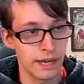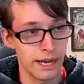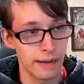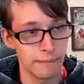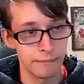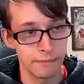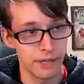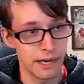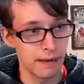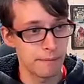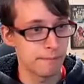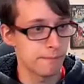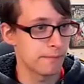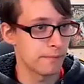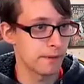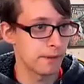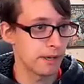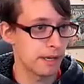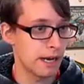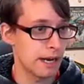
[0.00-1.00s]

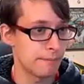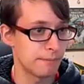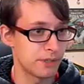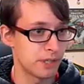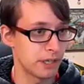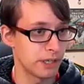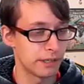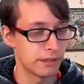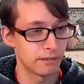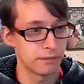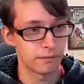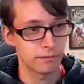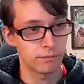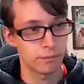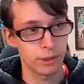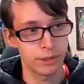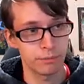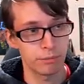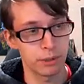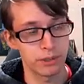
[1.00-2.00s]
I'm done.
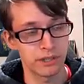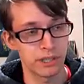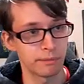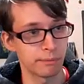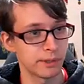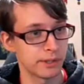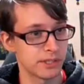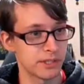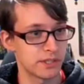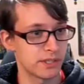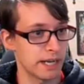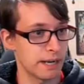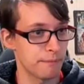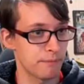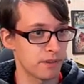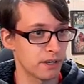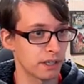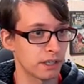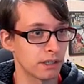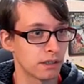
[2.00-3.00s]
We're done with this damn
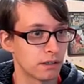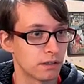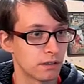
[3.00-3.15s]
thing.